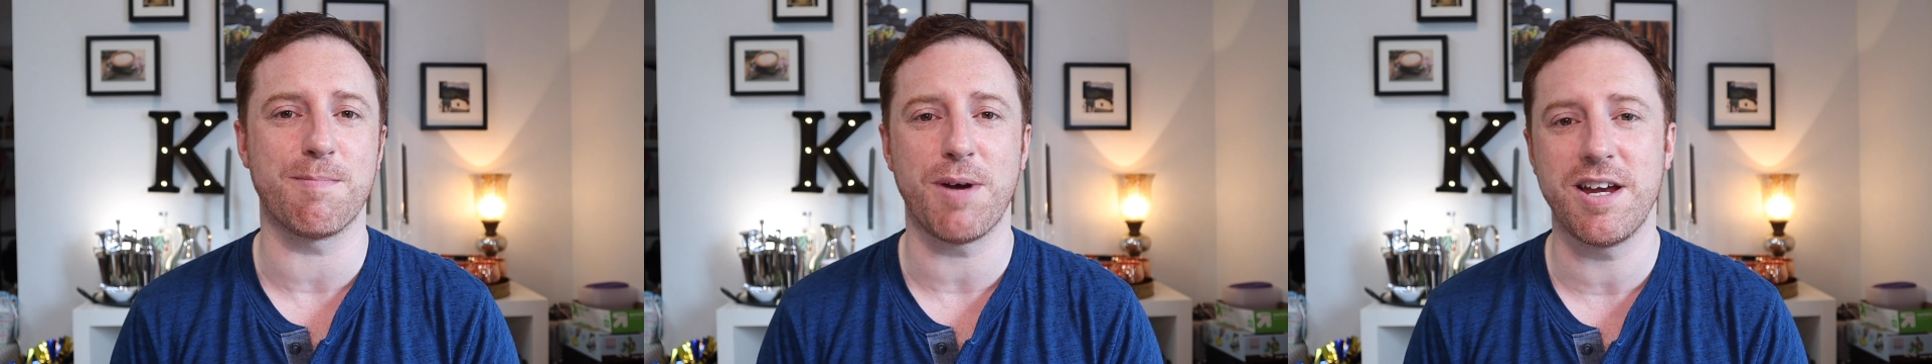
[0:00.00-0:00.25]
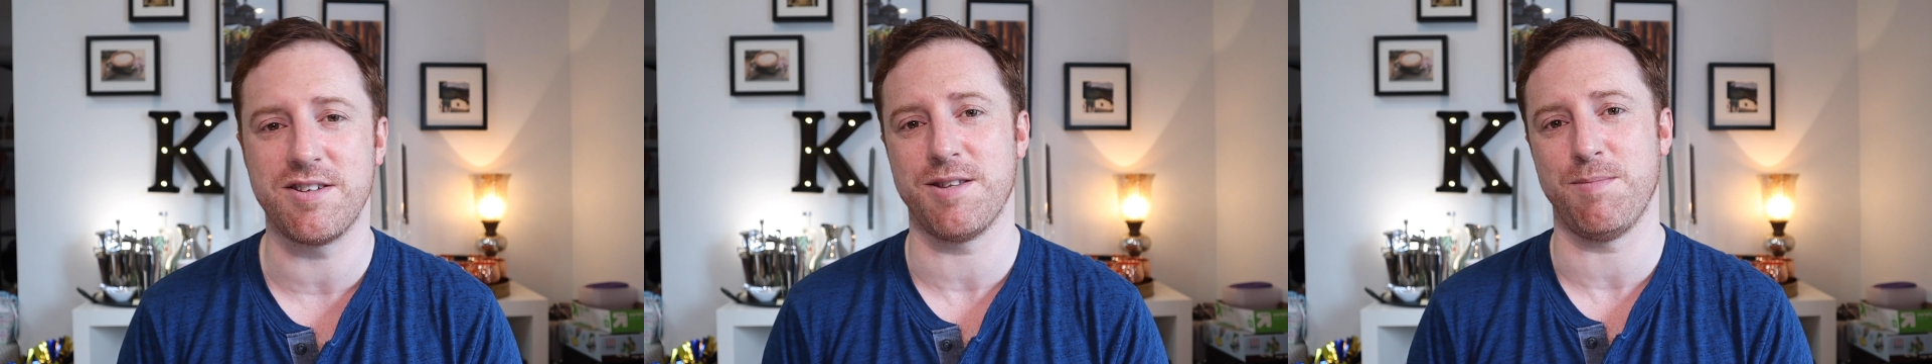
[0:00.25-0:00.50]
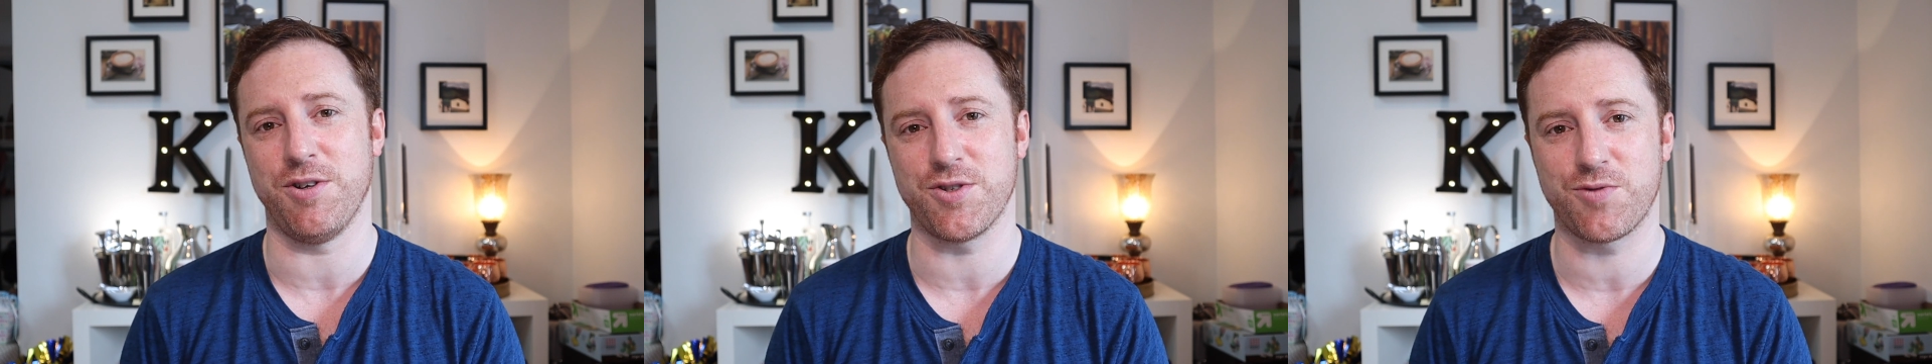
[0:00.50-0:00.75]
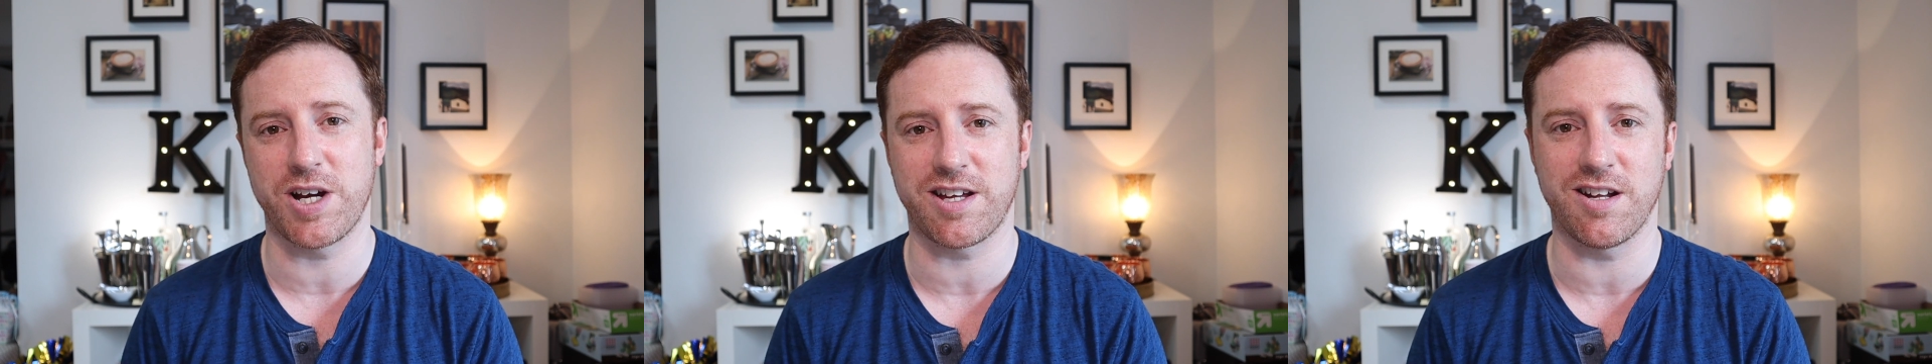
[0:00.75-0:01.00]
it pays the
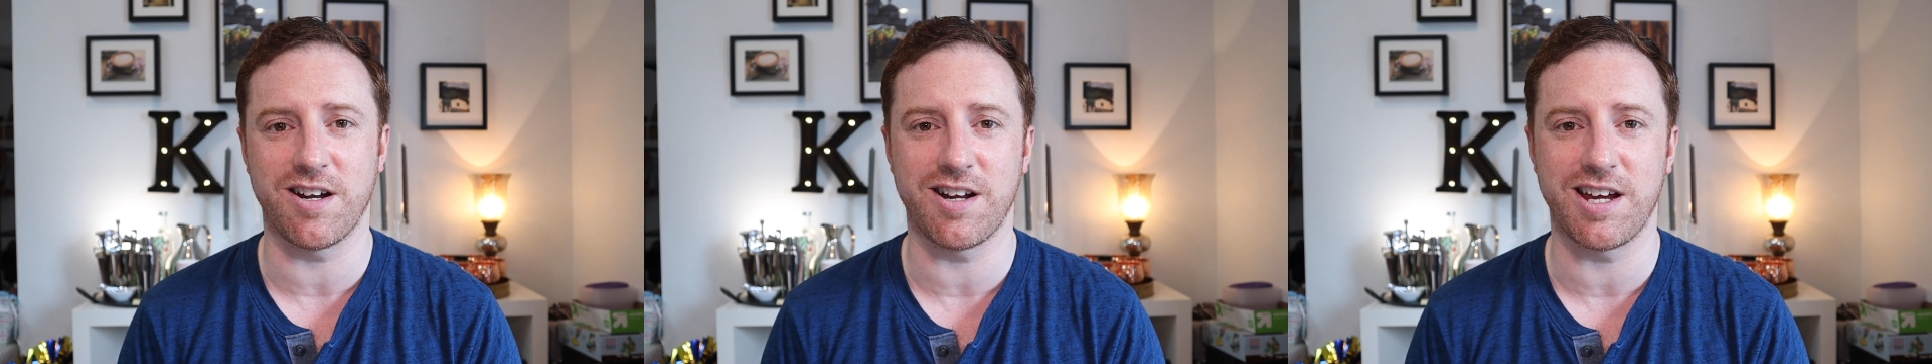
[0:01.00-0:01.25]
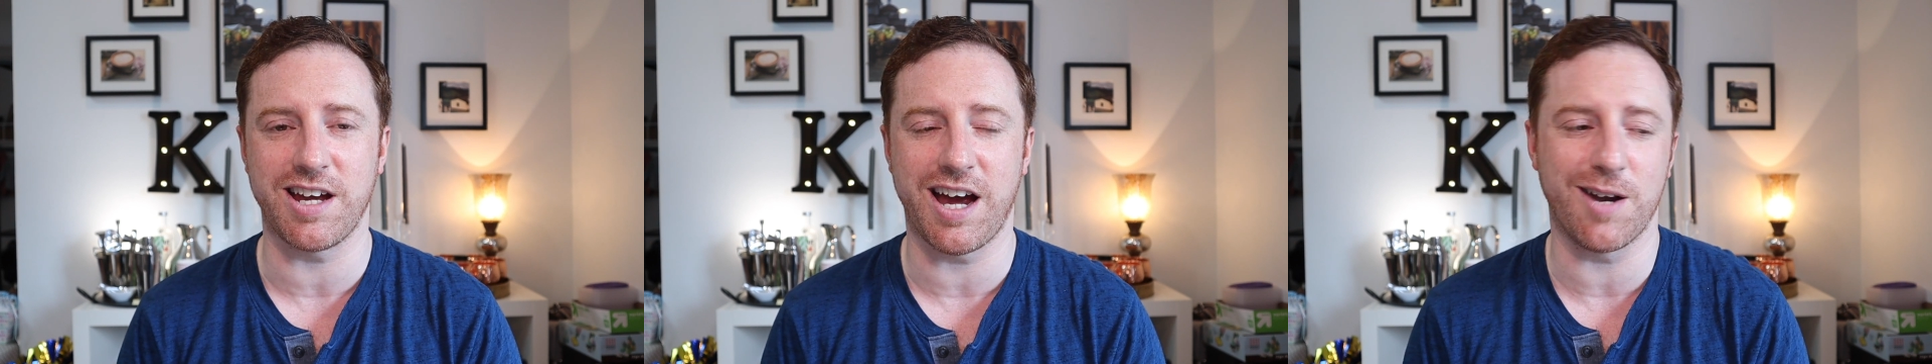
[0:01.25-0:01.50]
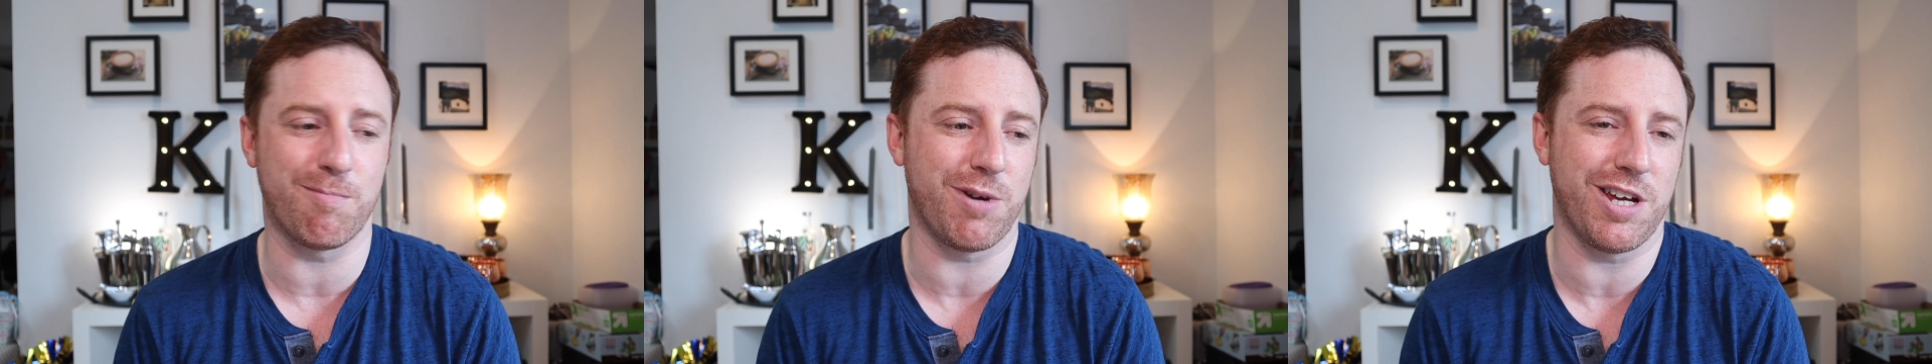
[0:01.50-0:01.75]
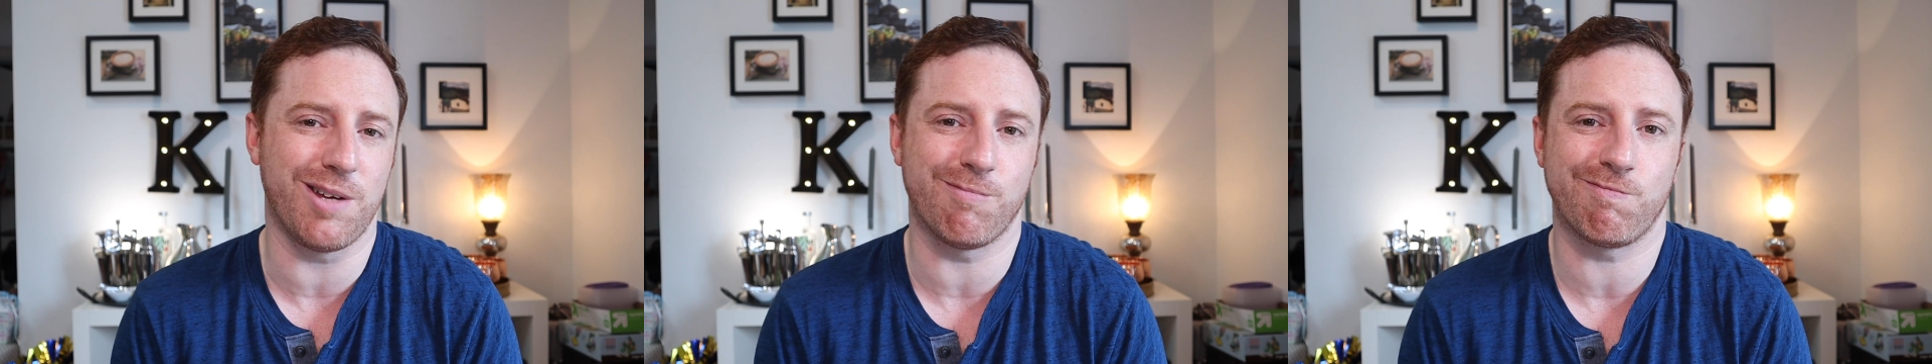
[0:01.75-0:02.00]
bills regularly, and
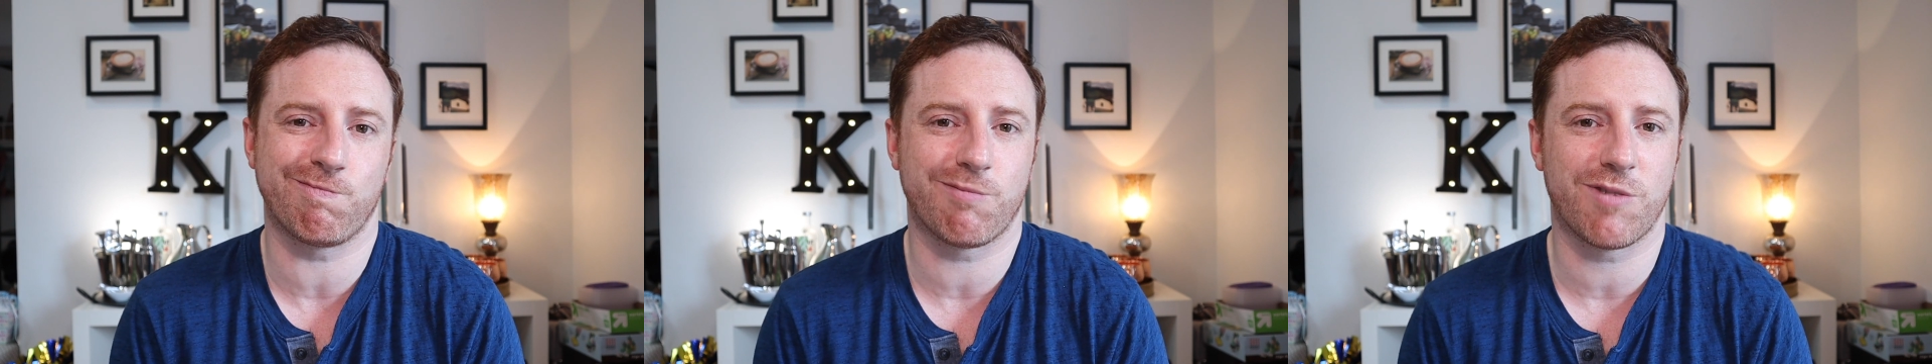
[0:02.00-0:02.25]
be